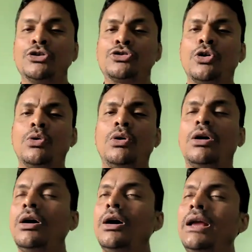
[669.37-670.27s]

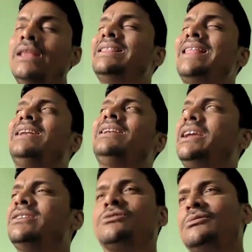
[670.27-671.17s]
So, in that
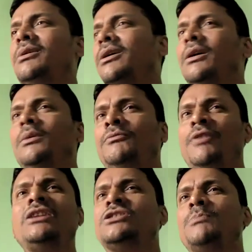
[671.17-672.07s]
case,
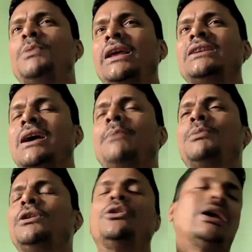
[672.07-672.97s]
very simple
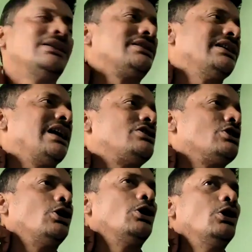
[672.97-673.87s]
example, you can say that
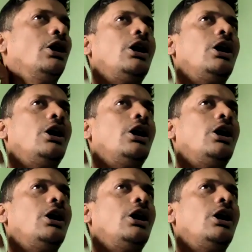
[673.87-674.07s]
a